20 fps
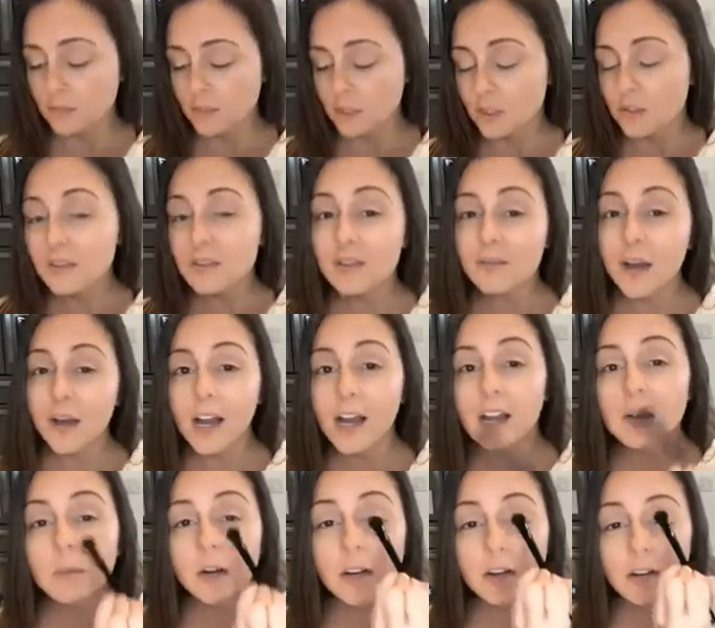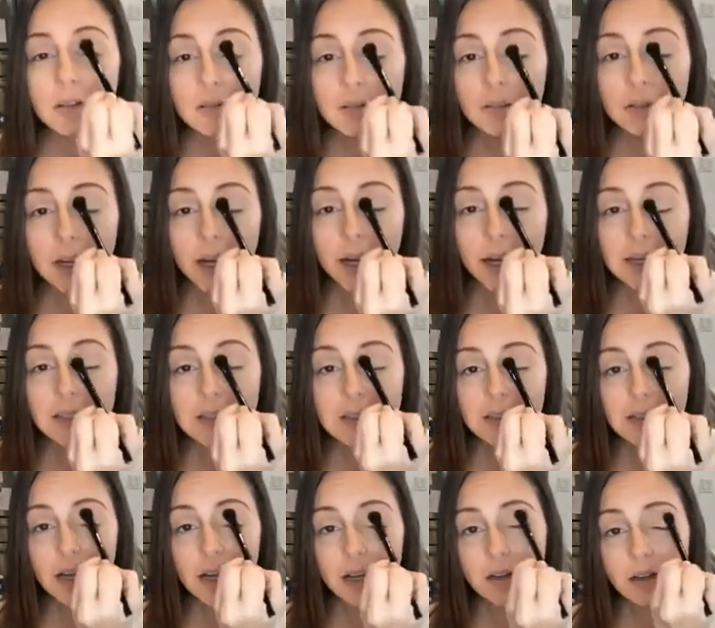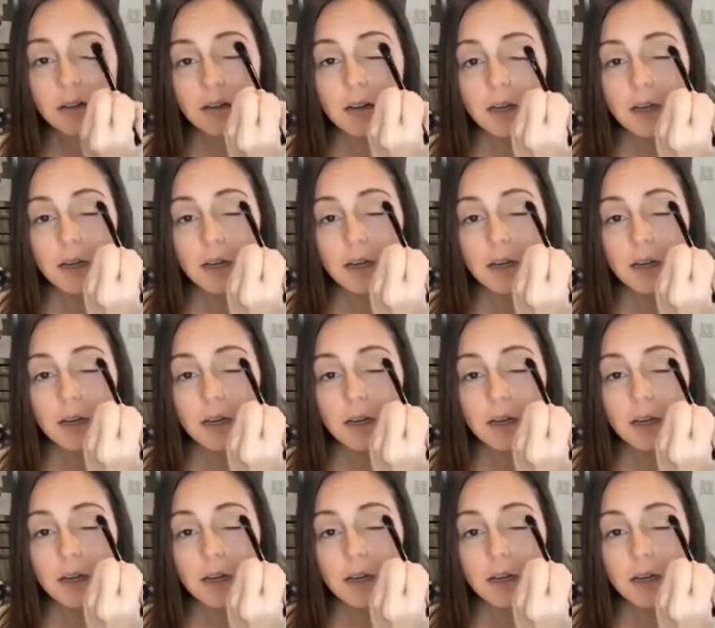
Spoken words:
close to my eyebrow. I guess it kind of,